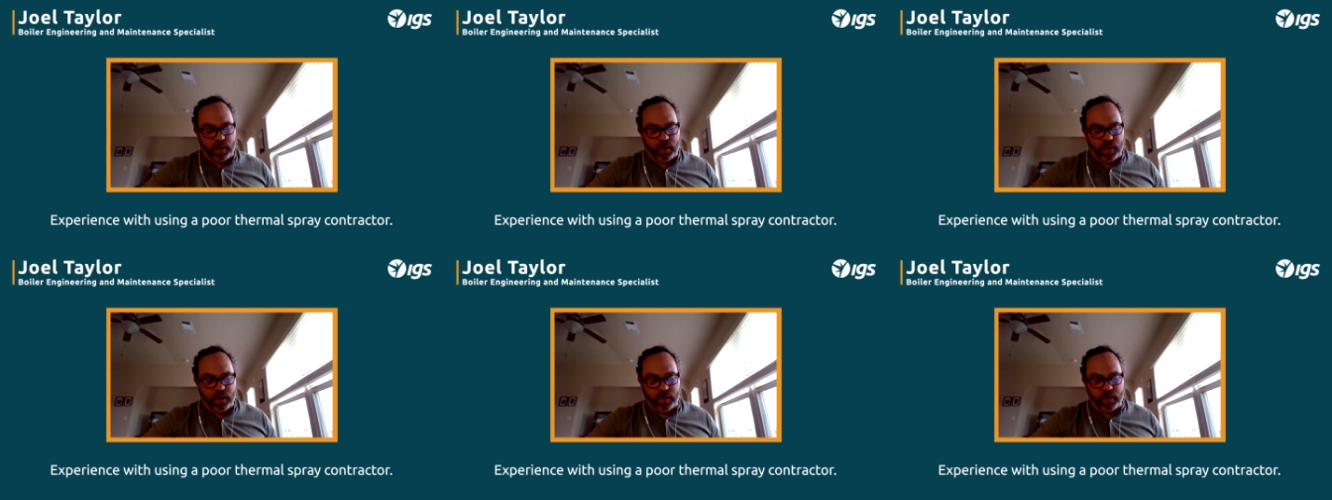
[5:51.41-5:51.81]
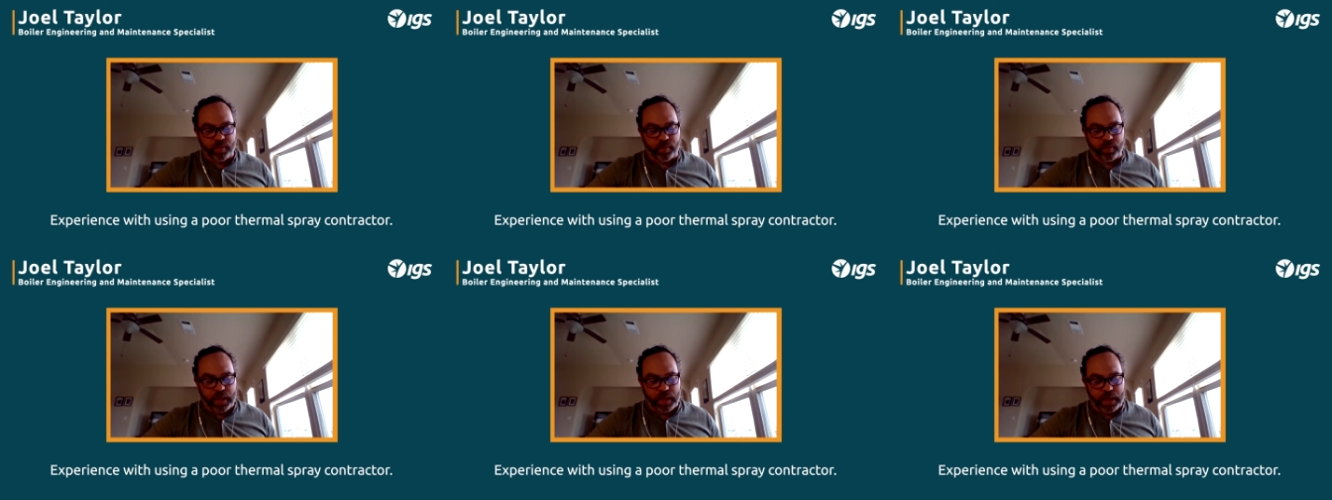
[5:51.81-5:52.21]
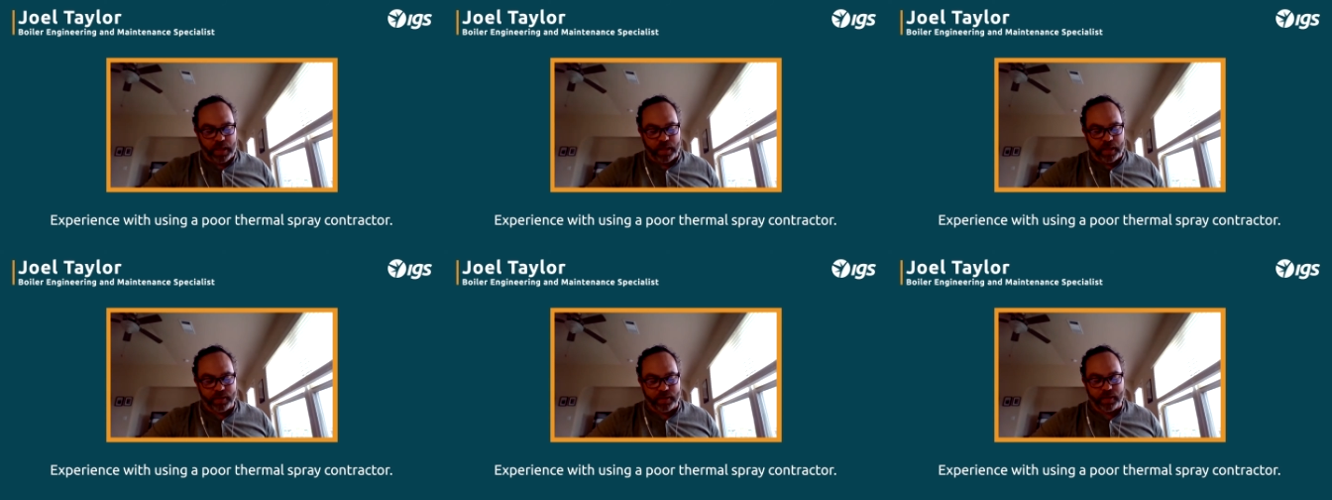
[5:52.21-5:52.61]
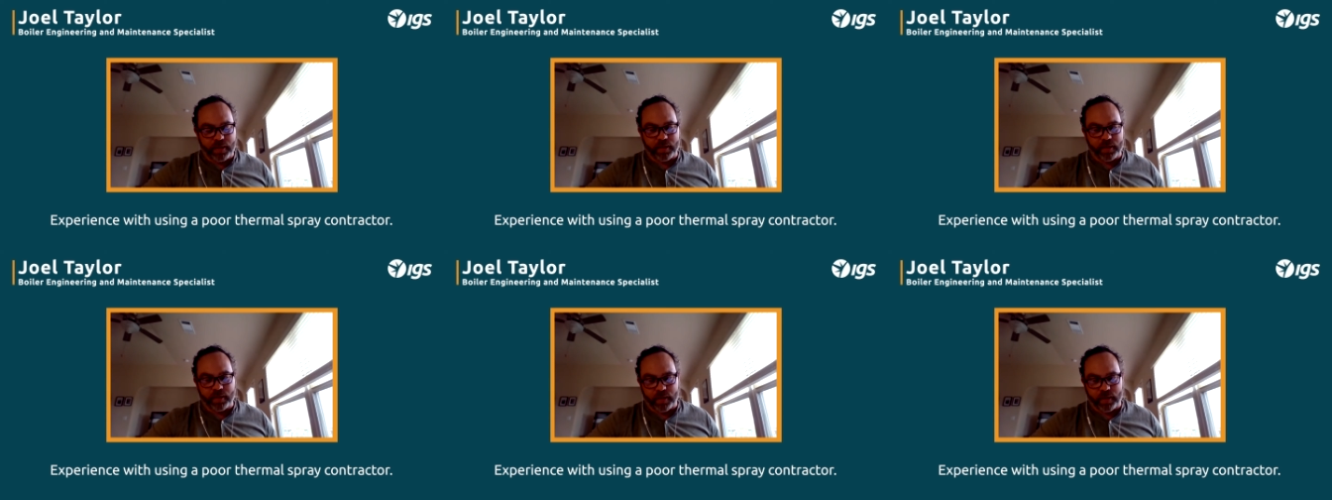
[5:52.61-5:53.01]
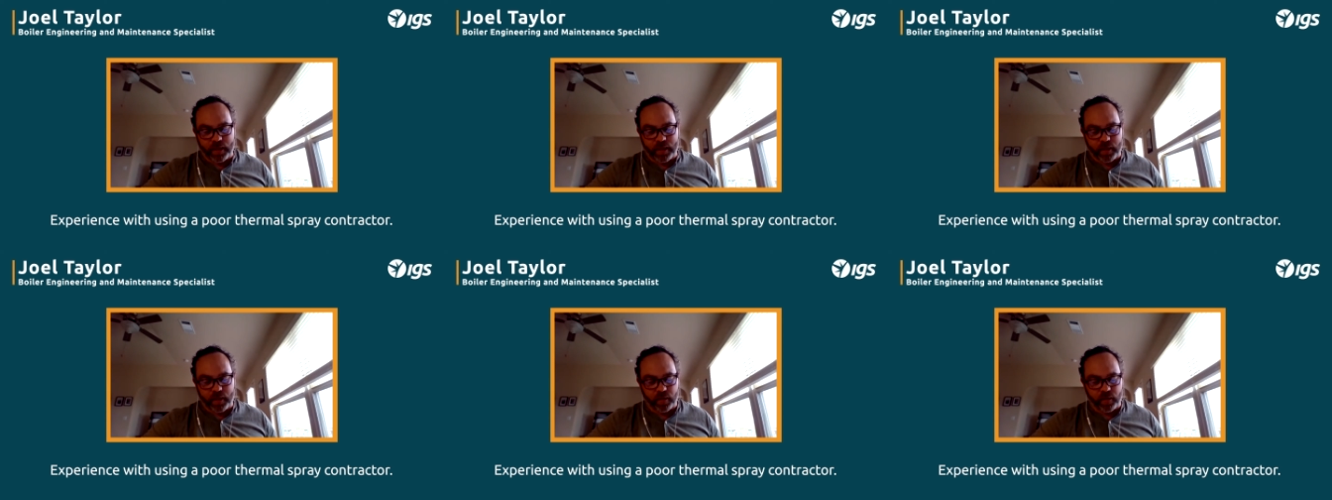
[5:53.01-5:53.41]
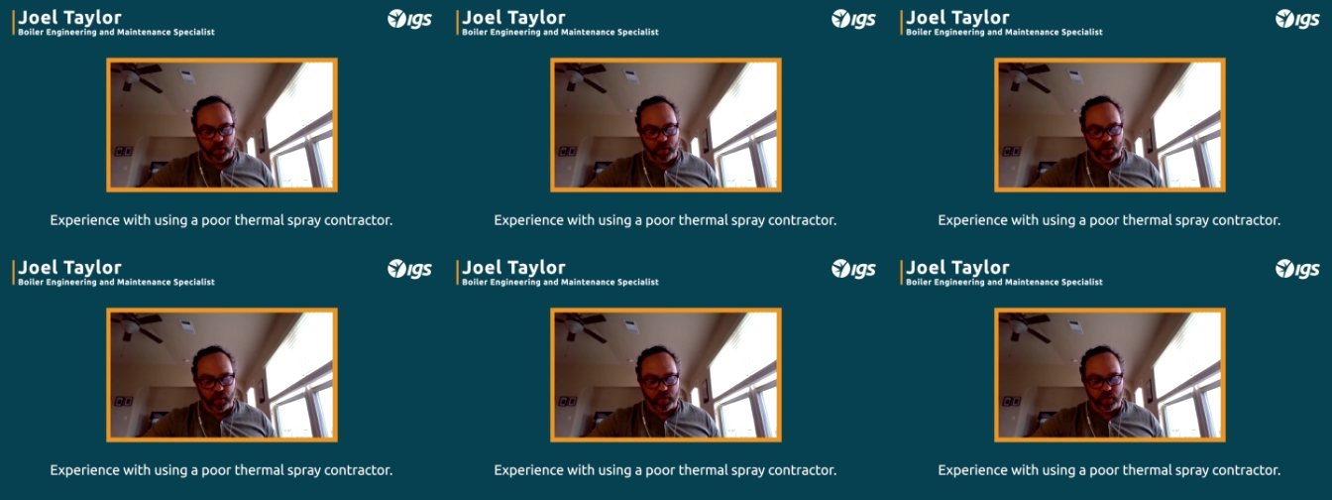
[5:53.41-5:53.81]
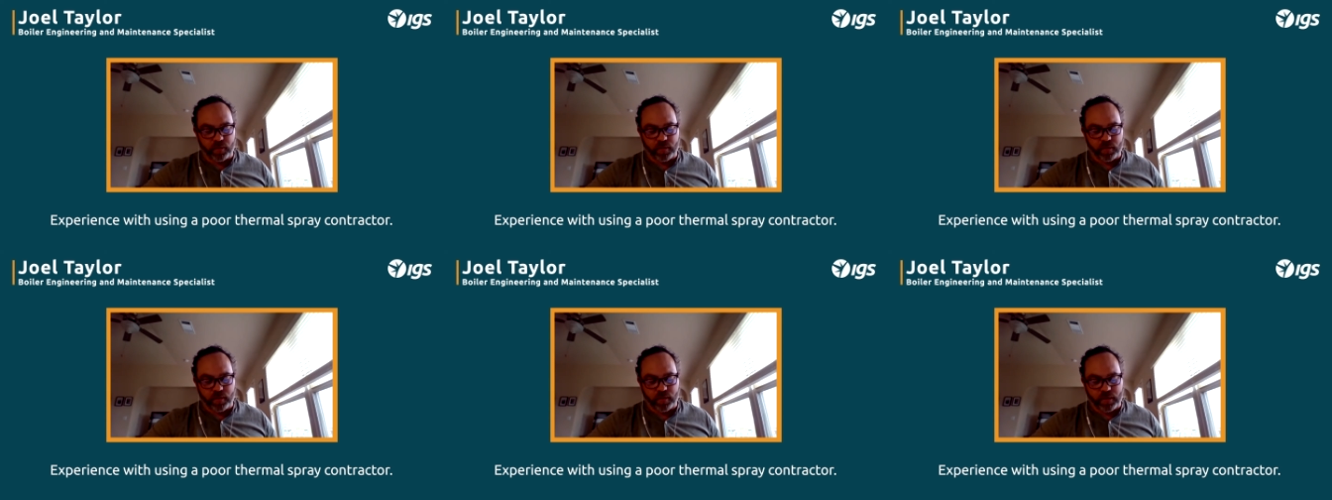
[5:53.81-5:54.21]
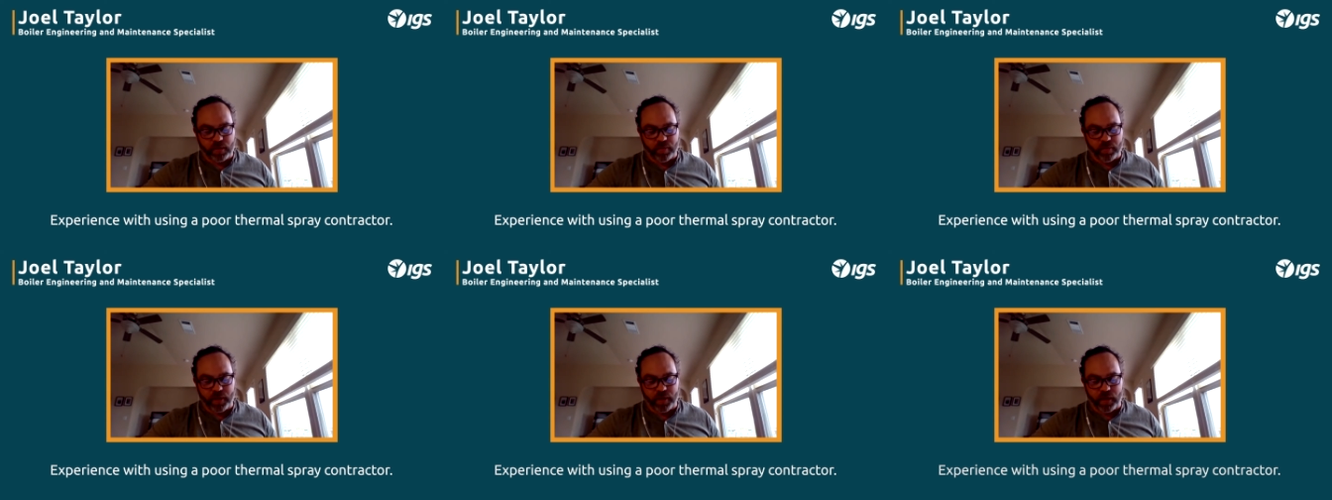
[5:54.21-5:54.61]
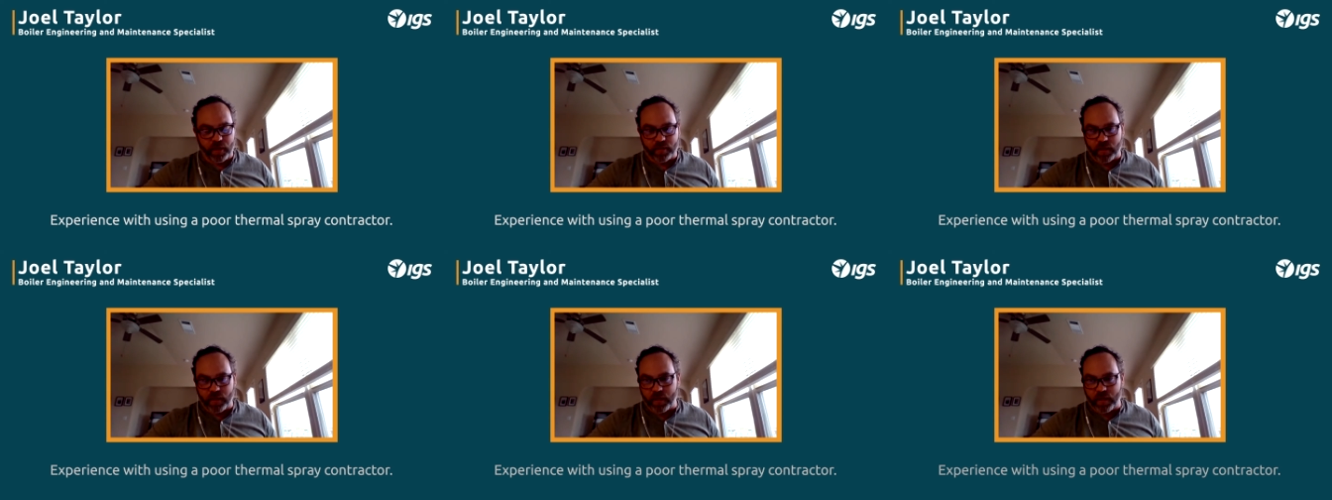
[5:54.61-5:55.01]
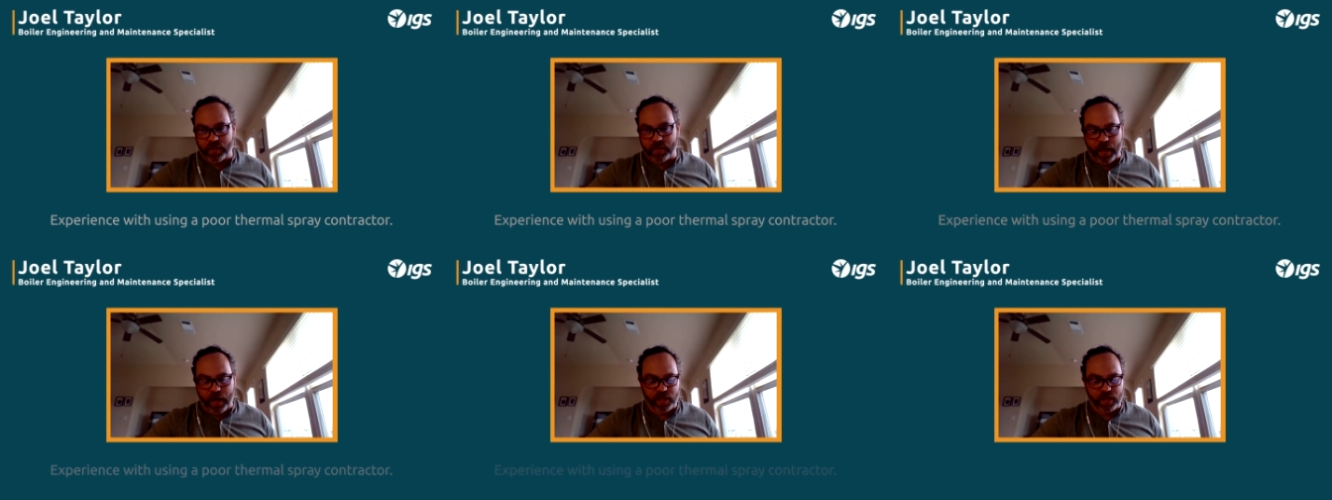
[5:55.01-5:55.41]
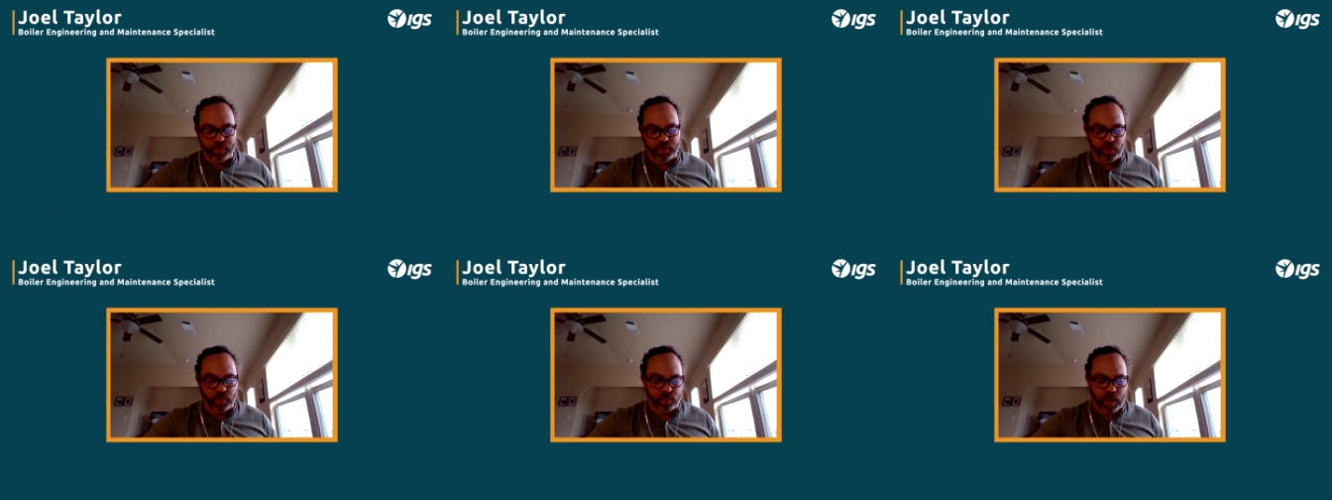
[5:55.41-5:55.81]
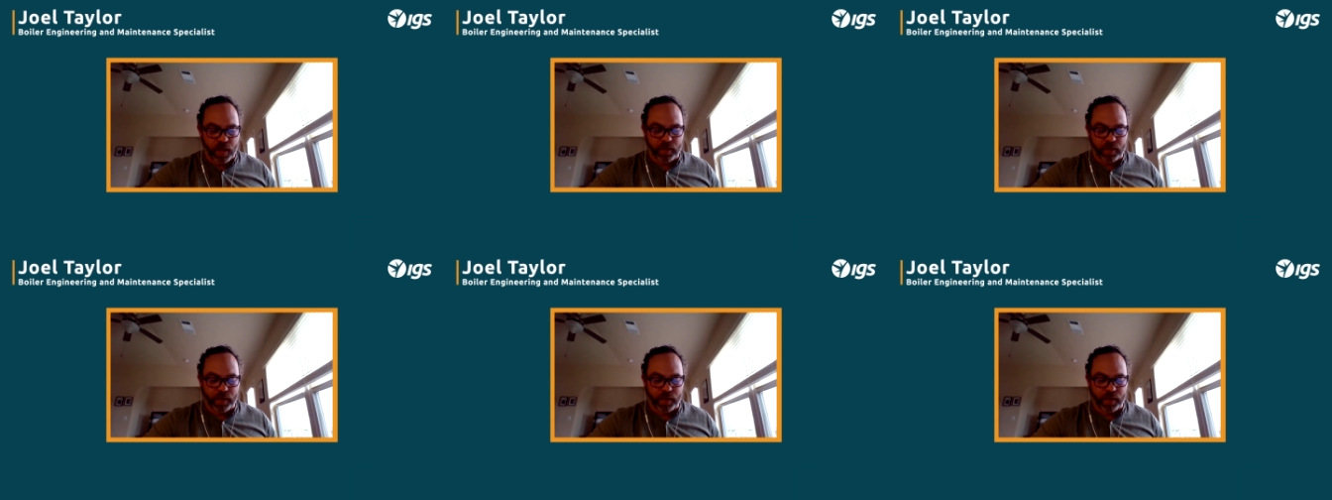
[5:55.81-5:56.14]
um, and it didn't include some of the un- intangibles, right?